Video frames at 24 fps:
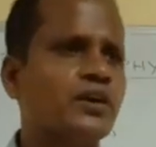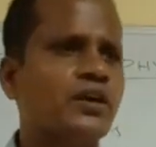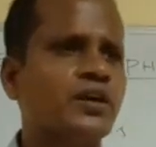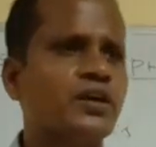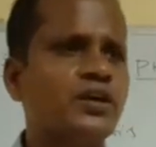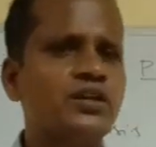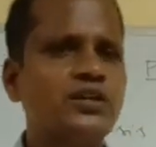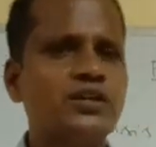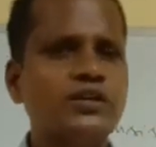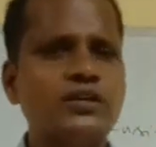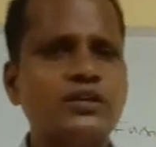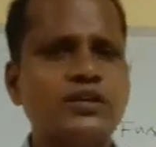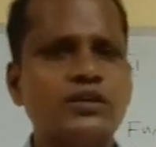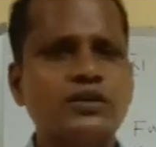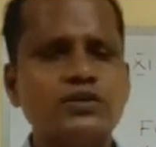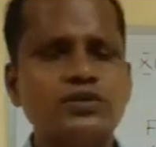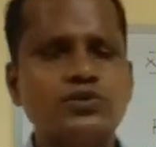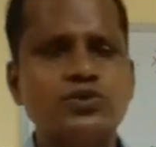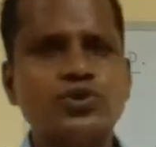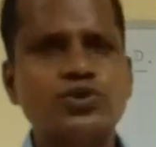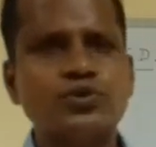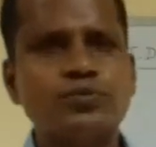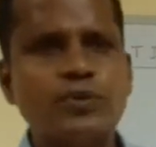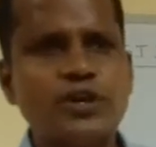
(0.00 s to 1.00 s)
here
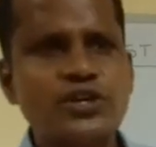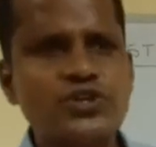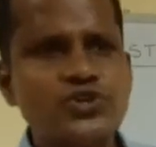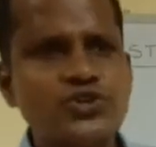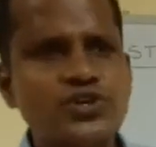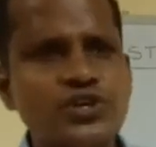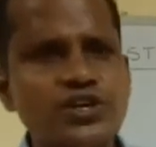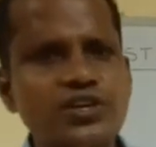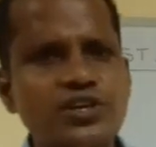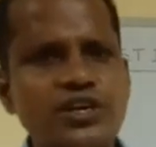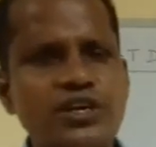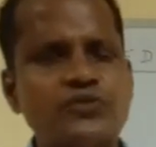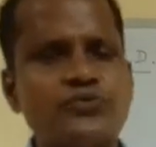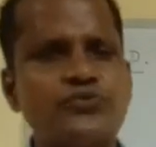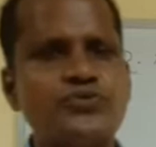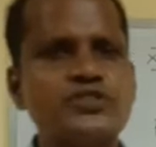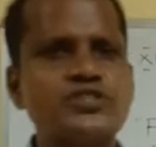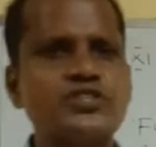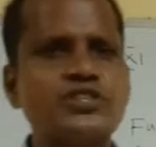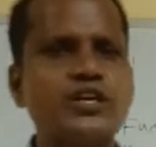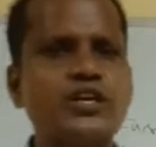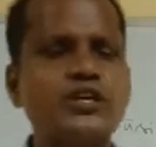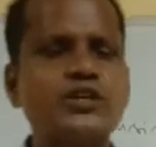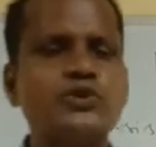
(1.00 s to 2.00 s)
to measure a
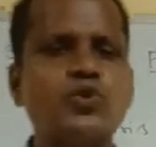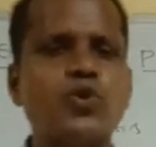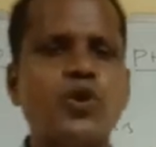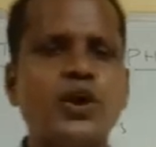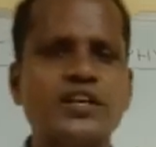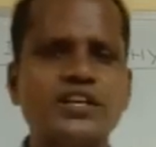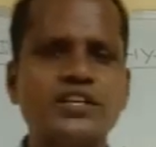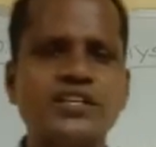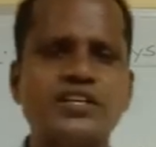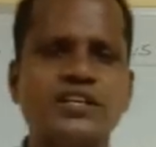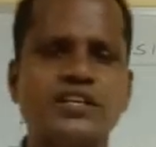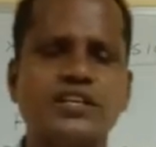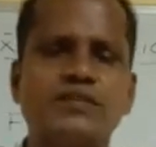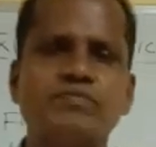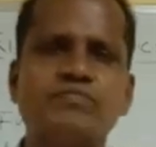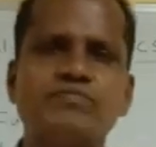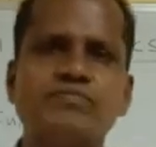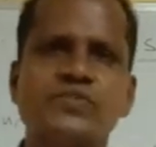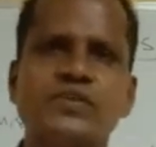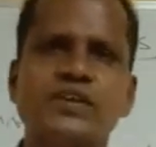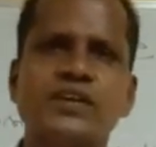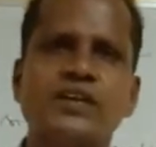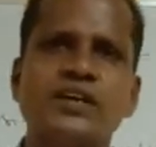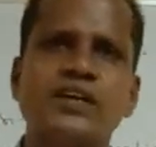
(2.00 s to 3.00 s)
physical quantity
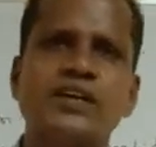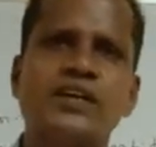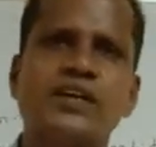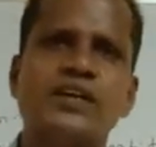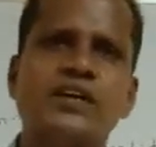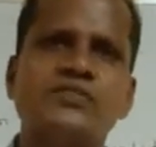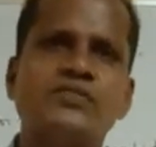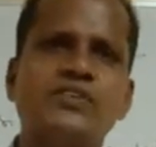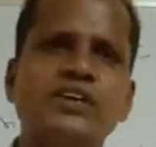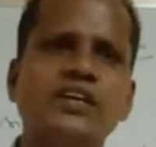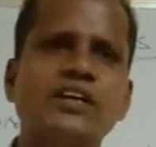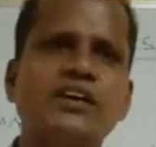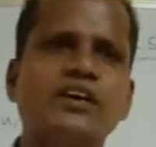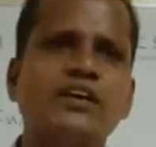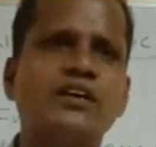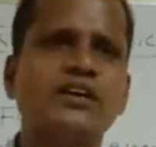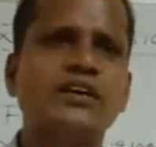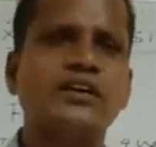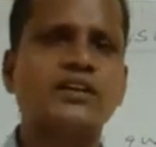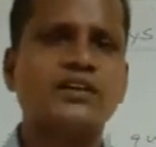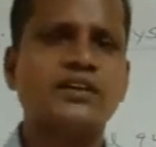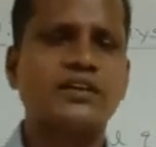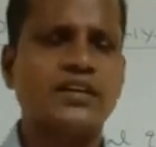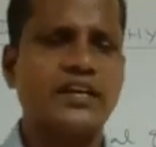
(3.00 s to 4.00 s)
we
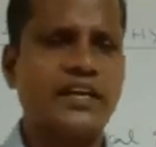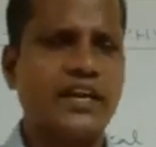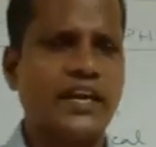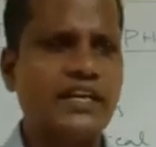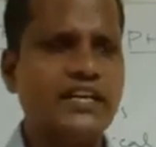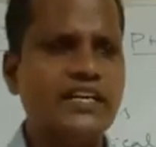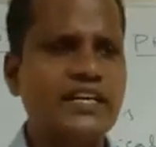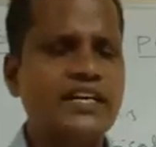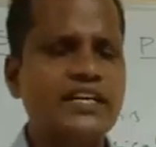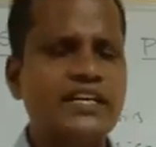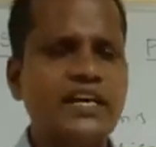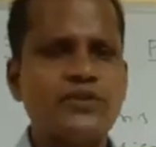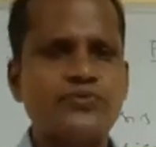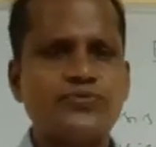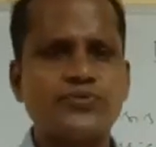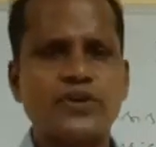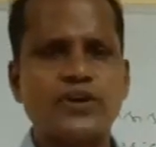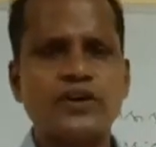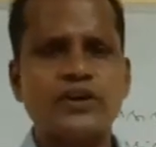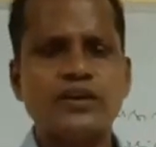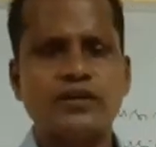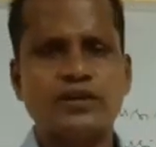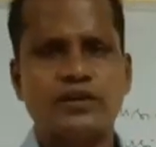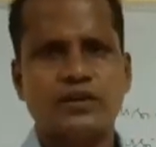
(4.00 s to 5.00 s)
are in need of
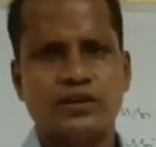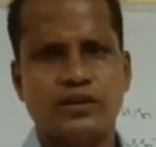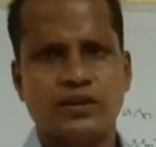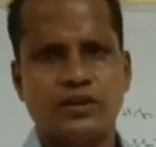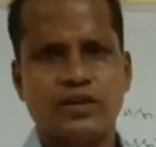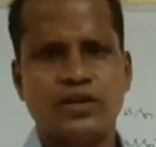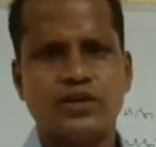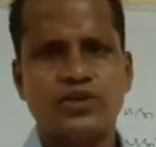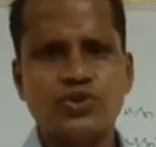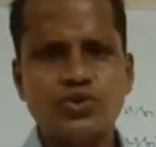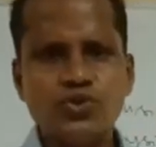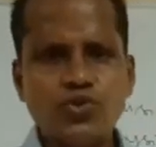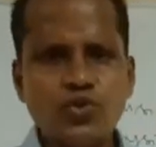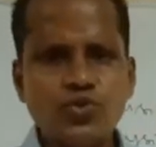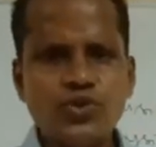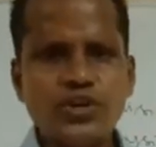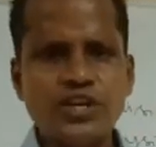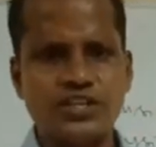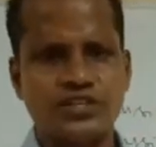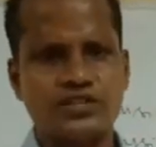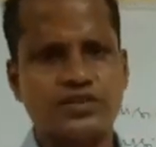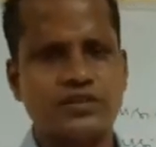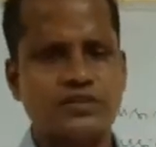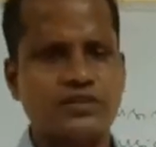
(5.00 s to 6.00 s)
a
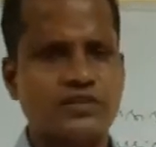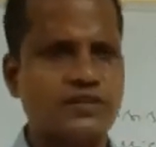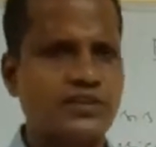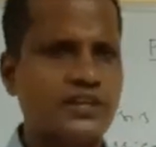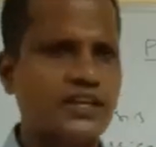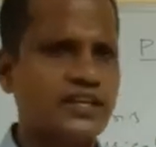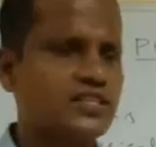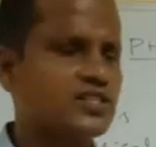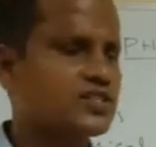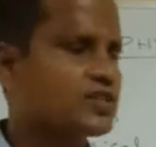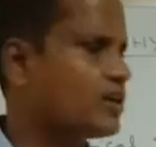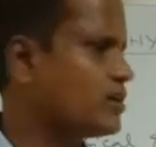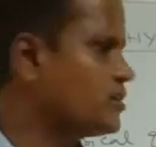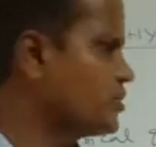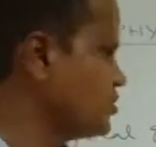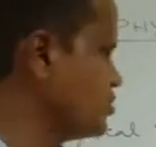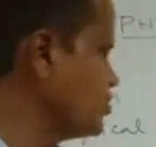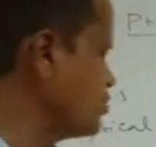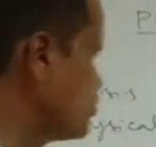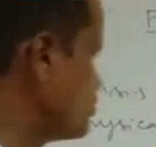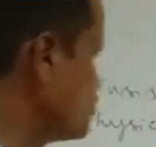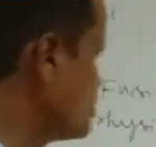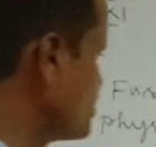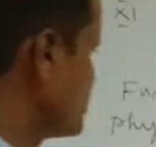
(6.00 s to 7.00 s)
unit, that is called
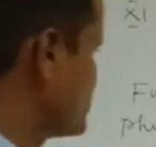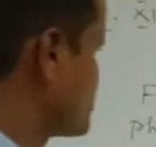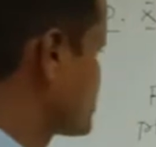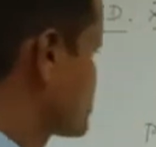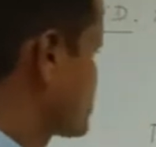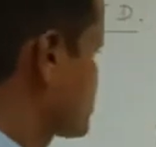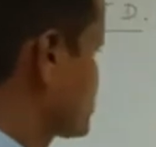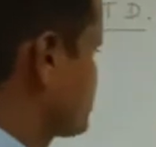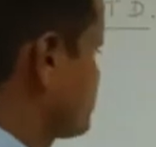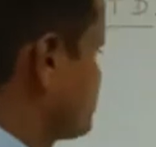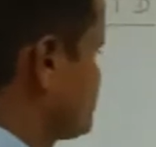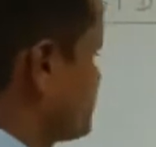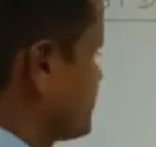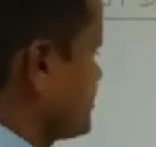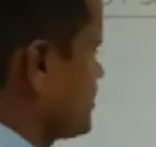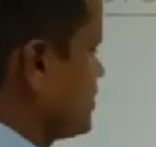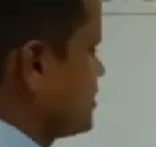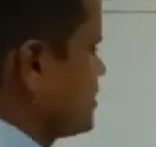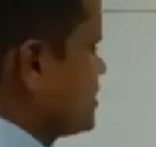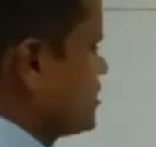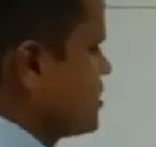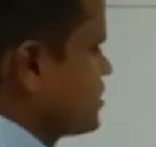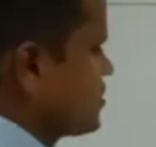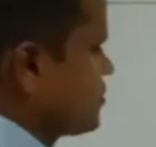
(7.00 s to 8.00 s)
unit.
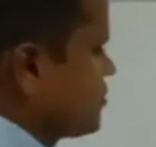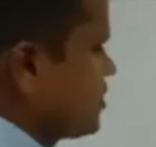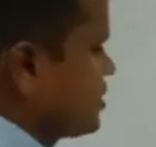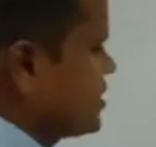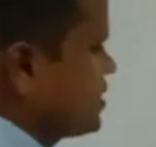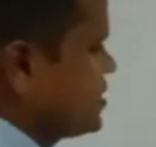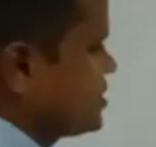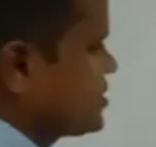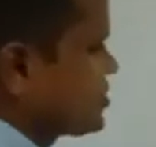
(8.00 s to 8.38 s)
What